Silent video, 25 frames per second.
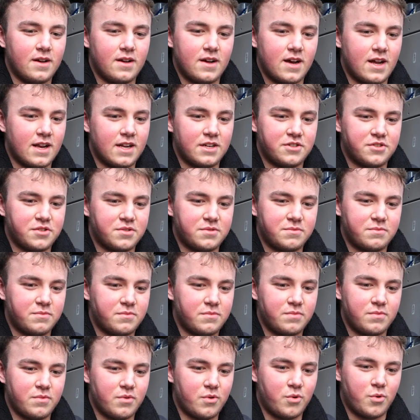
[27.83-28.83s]
And it's just
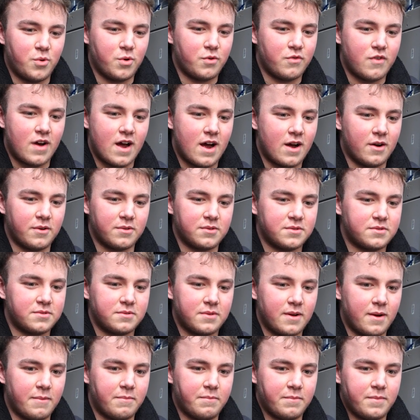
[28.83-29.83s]
all around,
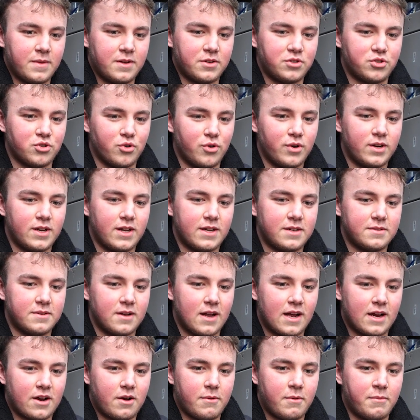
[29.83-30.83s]
I'm enjoying it.
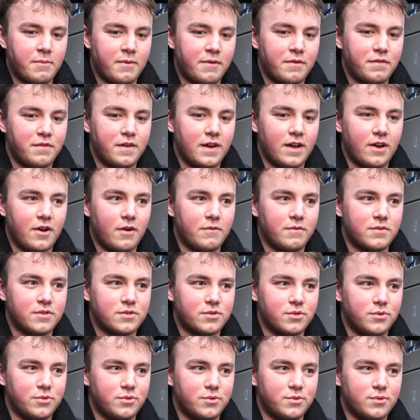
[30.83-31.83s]
Like, I'm on my feet, on the
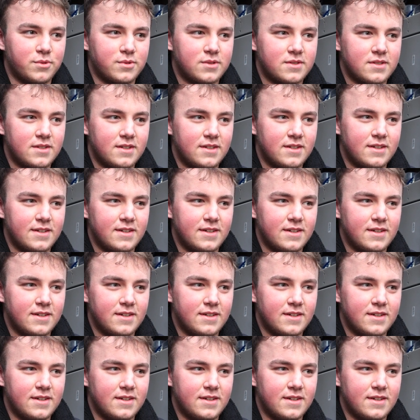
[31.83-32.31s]
tools,